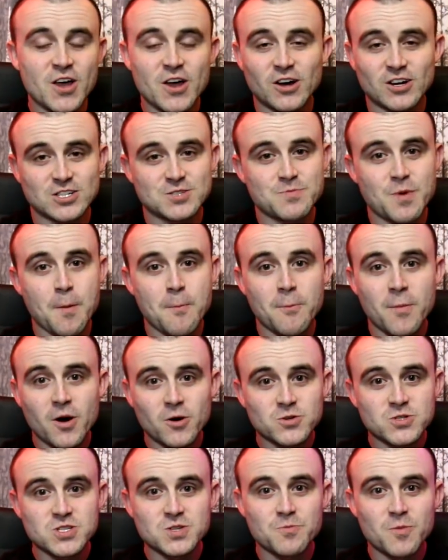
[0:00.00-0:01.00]
I spent
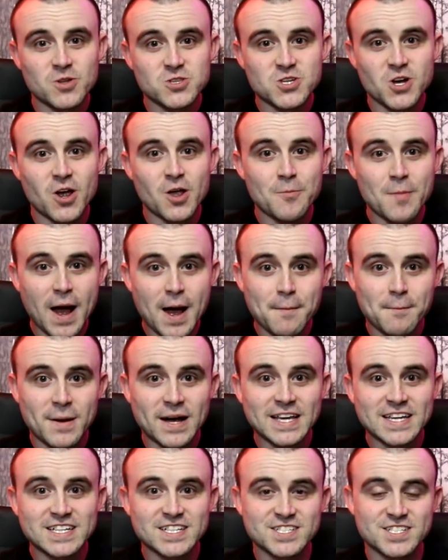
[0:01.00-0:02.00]
most of my time at
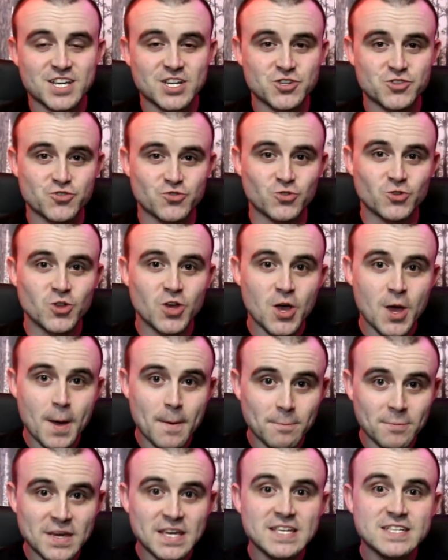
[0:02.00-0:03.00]
Maker Central
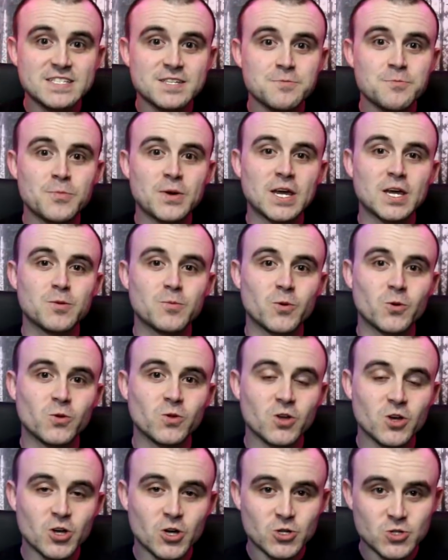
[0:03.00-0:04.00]
meeting people,